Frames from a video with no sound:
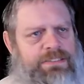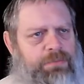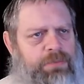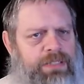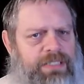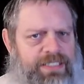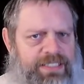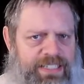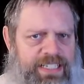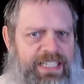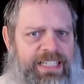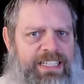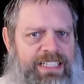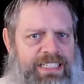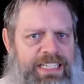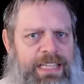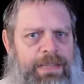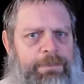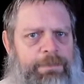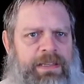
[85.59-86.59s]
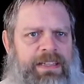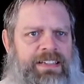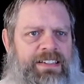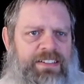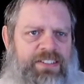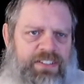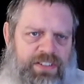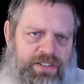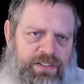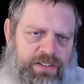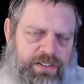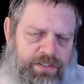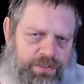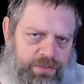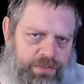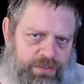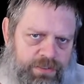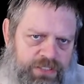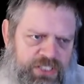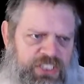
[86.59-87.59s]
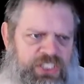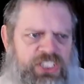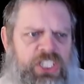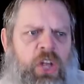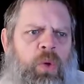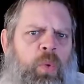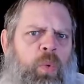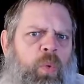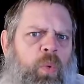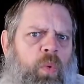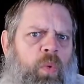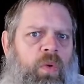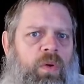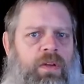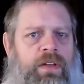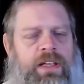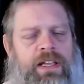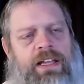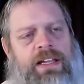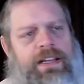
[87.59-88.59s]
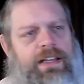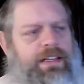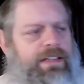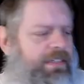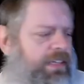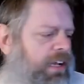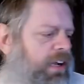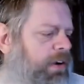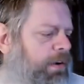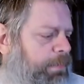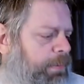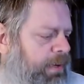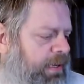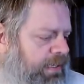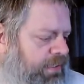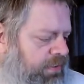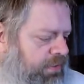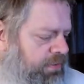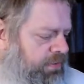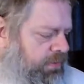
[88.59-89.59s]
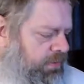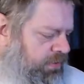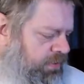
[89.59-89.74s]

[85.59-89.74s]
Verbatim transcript: really digging deep into your soul kind of chiropractors.